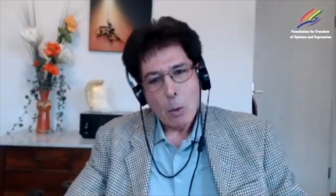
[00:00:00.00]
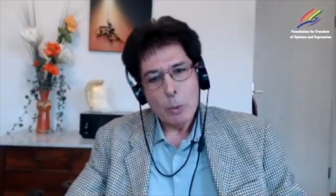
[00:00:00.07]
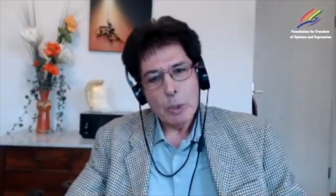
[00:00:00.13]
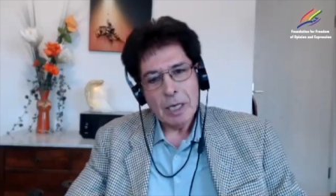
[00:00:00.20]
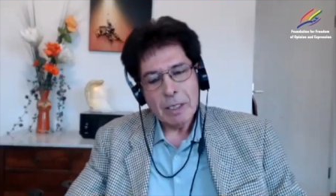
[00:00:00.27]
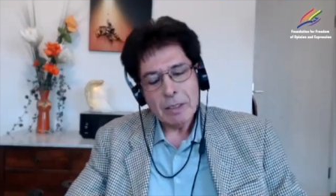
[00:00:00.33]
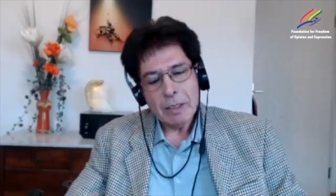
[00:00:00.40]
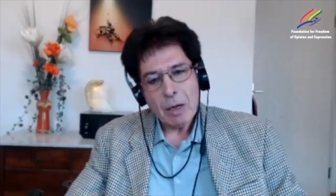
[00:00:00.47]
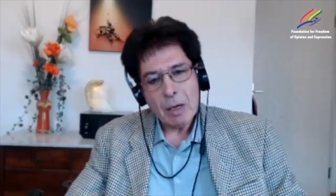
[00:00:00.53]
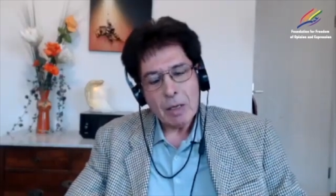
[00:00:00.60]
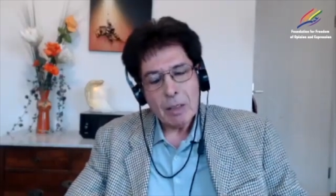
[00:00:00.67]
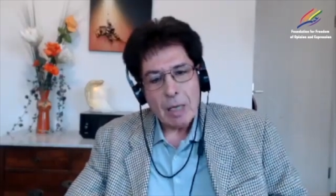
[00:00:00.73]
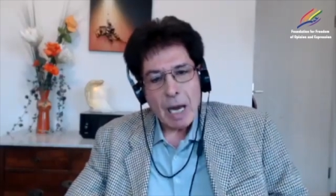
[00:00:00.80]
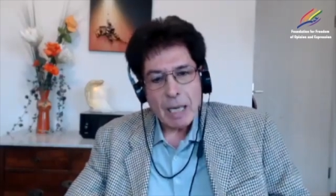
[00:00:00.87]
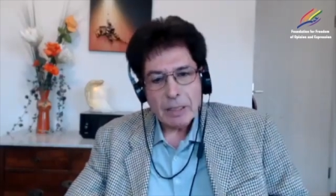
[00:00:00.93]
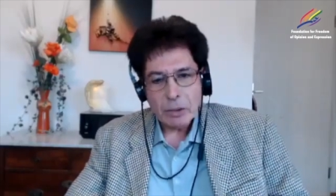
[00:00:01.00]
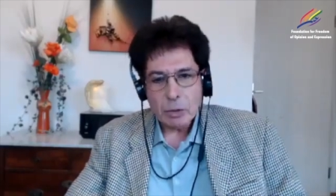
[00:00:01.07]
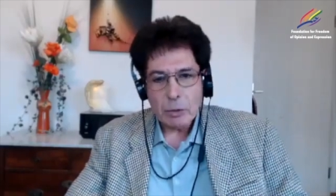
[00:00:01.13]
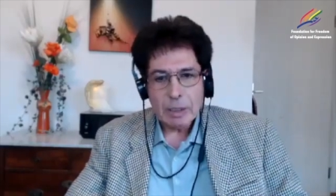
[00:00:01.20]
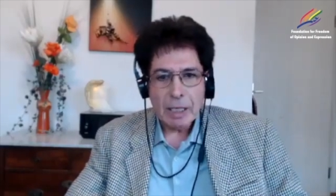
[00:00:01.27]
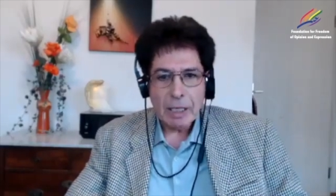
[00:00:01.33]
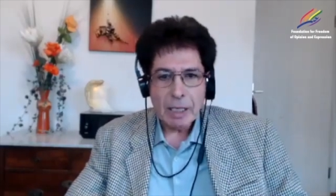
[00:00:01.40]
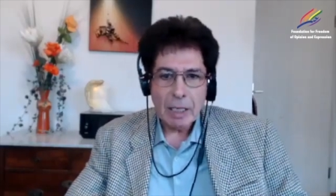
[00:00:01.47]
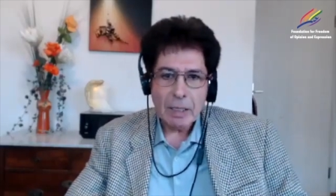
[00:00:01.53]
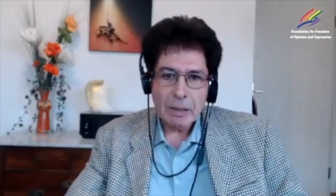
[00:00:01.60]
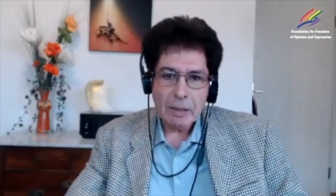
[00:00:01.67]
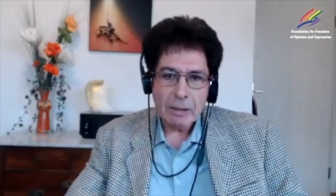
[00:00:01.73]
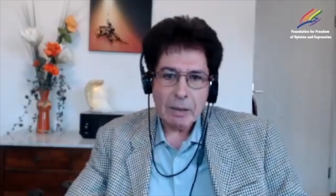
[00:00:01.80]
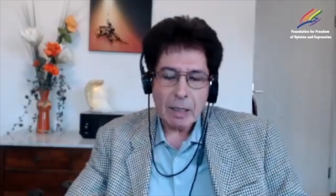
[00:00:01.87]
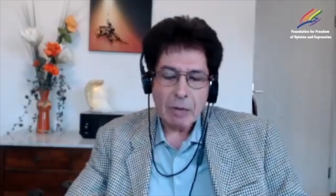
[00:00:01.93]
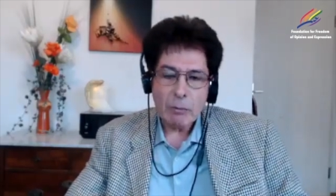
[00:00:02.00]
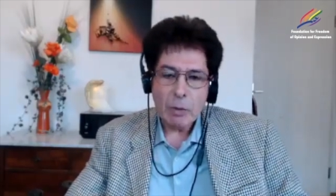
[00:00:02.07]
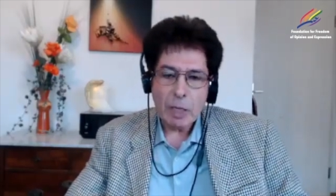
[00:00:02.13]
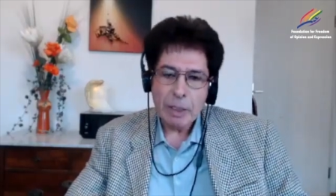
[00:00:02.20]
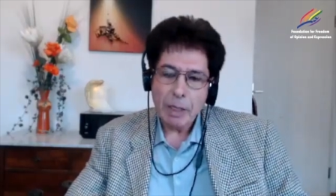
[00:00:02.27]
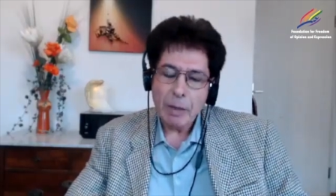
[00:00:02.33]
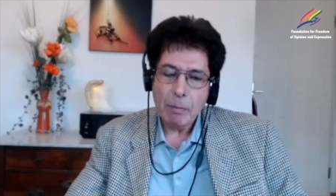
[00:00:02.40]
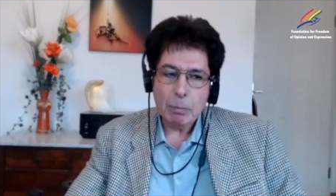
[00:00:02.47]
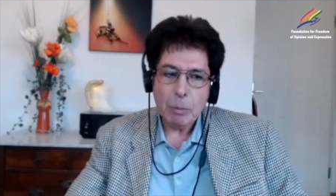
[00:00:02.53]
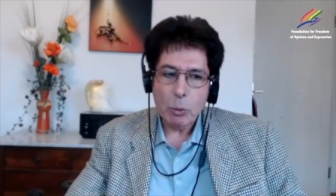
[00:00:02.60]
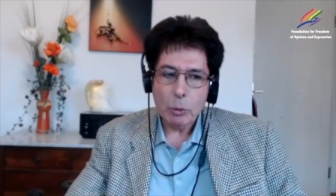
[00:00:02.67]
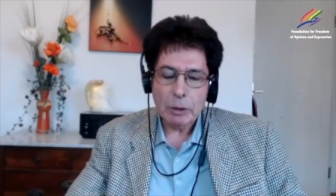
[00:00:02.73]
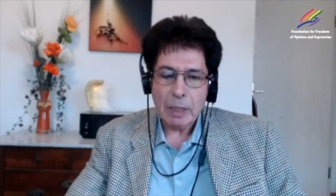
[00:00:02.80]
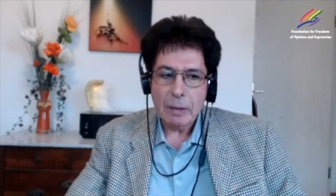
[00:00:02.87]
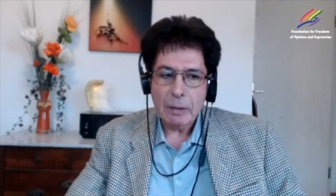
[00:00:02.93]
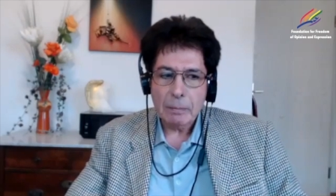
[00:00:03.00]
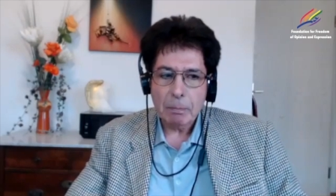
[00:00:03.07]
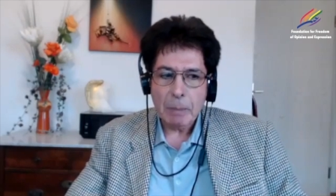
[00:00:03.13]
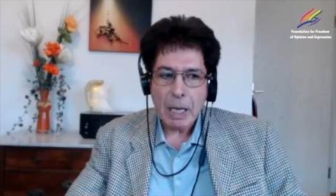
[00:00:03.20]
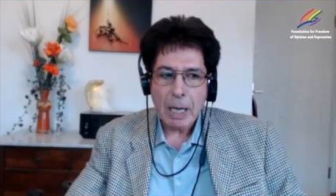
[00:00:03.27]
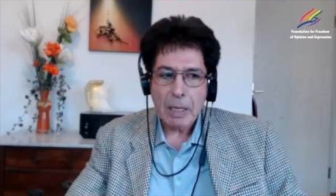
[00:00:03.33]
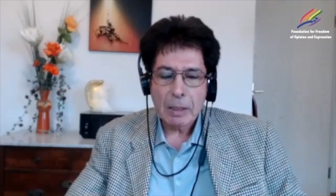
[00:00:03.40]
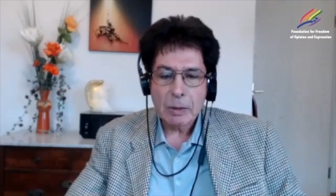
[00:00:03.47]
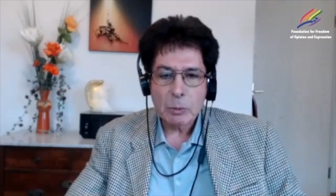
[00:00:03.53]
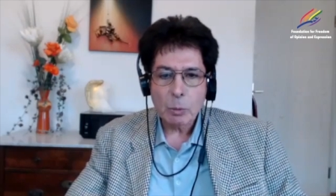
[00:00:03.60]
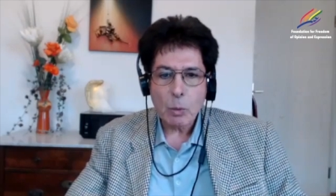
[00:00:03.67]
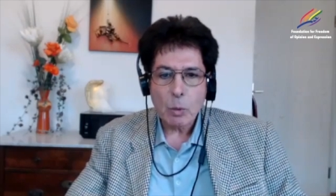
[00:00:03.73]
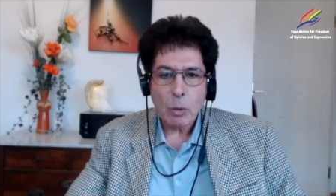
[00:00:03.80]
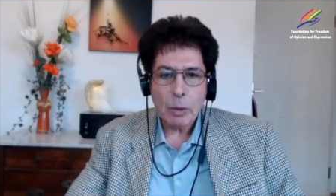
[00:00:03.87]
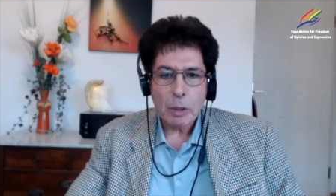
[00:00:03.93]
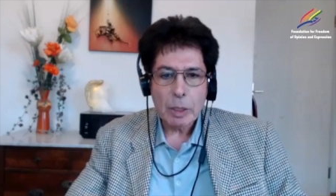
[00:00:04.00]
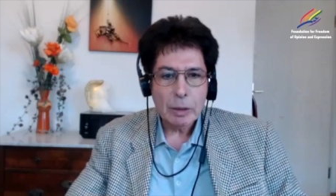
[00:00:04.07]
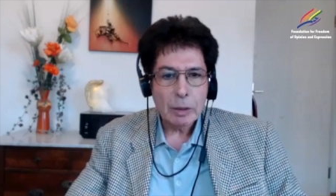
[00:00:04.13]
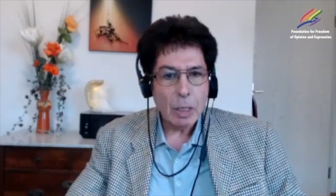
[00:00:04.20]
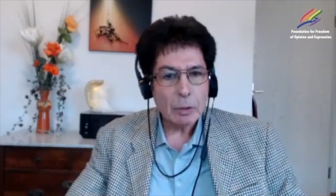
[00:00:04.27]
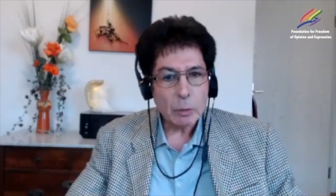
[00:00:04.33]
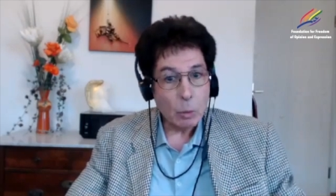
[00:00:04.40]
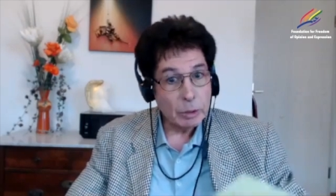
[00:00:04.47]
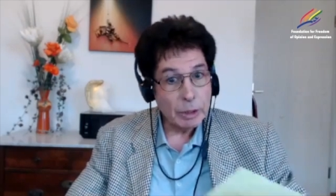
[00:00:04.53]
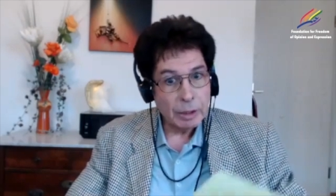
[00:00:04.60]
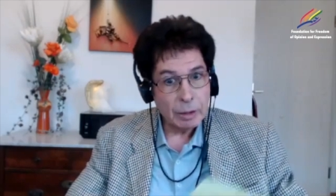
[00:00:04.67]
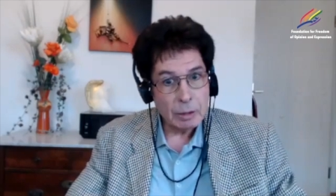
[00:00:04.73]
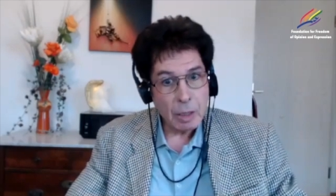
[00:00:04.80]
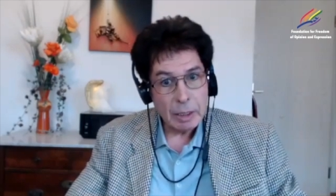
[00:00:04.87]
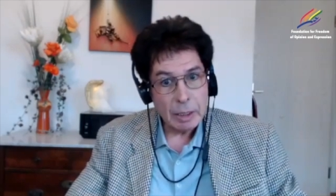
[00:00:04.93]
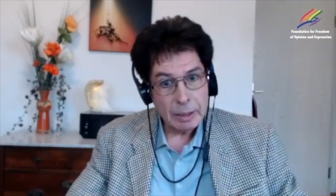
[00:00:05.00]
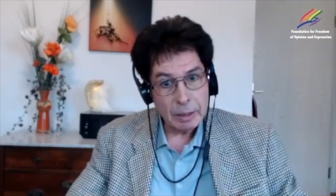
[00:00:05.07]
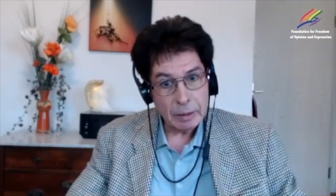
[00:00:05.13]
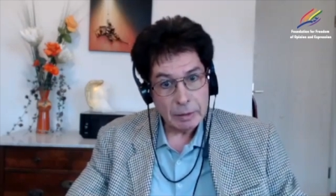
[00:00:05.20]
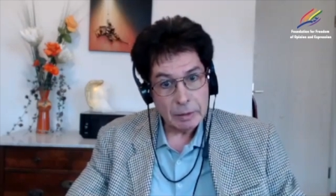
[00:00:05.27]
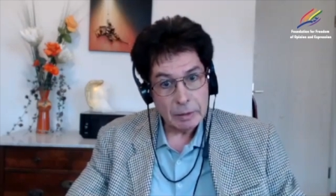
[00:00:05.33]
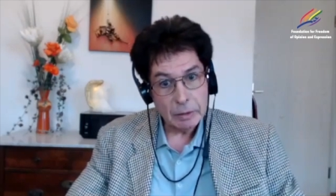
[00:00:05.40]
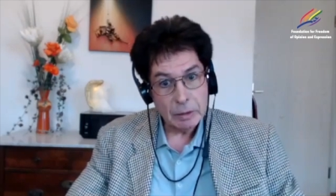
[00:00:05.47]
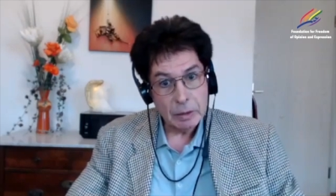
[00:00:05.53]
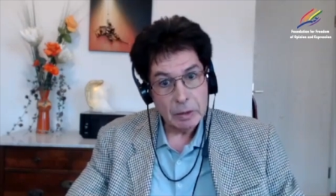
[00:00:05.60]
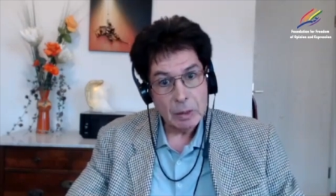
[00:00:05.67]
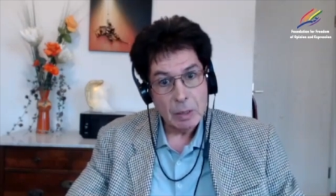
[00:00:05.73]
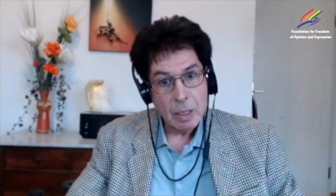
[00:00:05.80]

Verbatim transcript: Vienna actually is a very important place for not only Iranians,